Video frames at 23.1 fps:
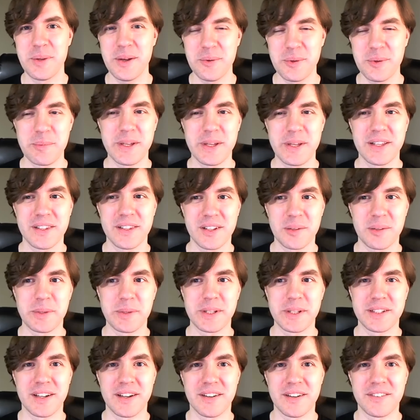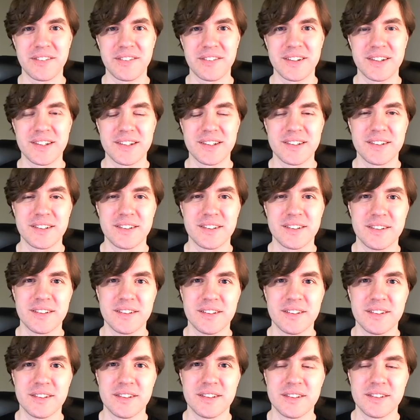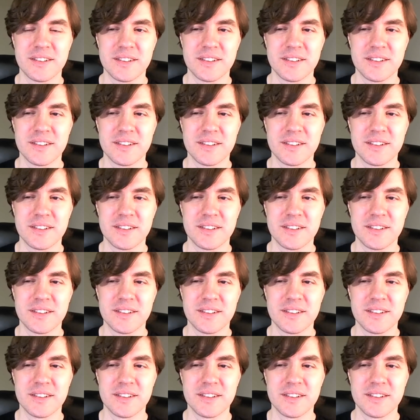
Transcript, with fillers: It would be a little bit tough. Yeah.